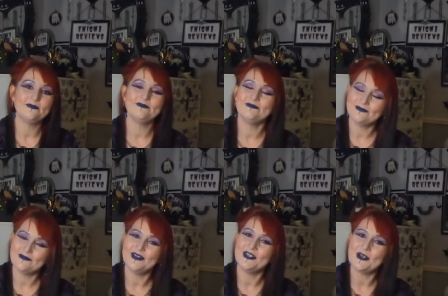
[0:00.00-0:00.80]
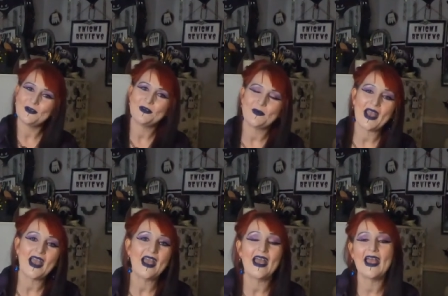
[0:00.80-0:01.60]
know who you
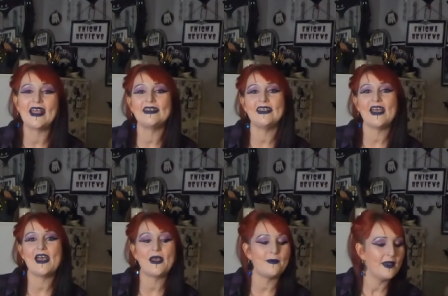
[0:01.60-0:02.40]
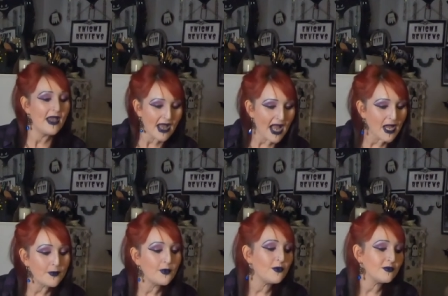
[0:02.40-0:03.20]
are, and I
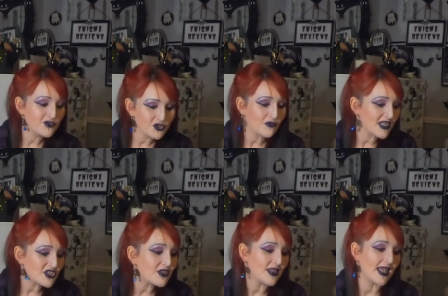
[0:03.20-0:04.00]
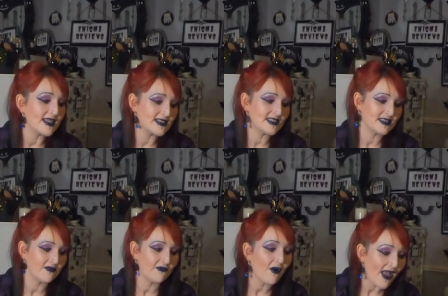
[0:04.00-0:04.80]
will treasure this
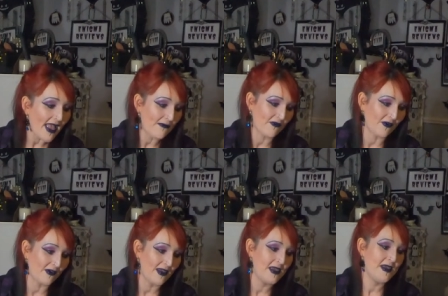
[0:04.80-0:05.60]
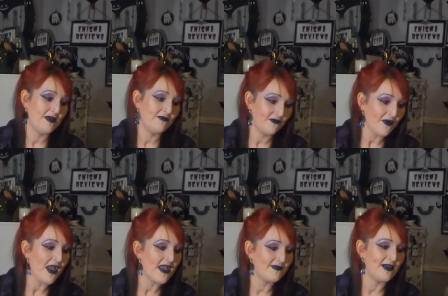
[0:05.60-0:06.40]
forever,
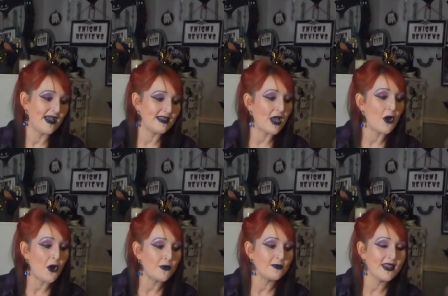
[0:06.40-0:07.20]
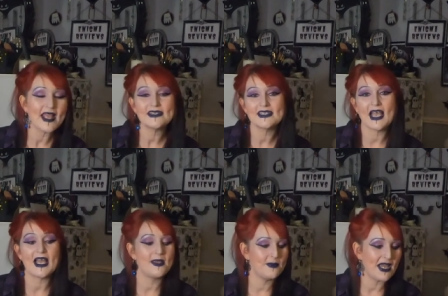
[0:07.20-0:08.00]
and I hope next
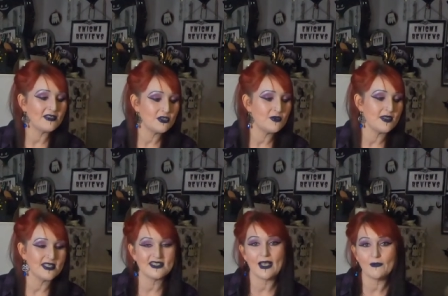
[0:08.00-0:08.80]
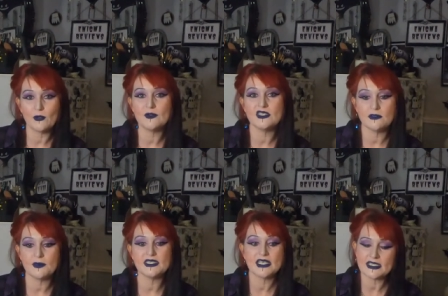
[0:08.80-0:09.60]
time I do this, I'm going to
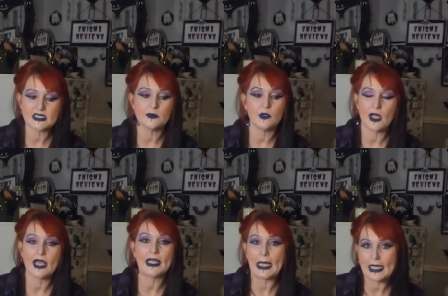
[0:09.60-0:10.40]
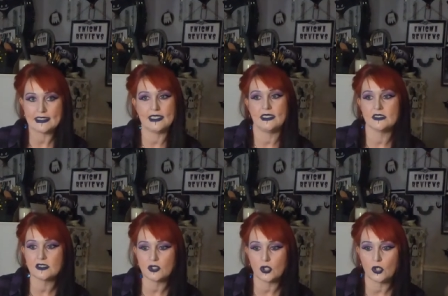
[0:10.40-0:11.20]
be sensible and collect it in
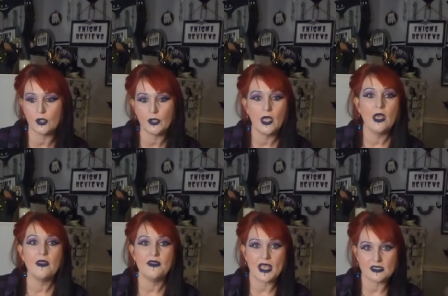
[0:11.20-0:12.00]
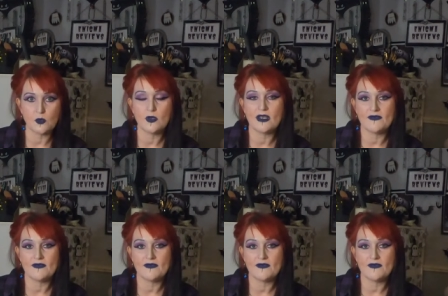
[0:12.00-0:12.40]
store. That's one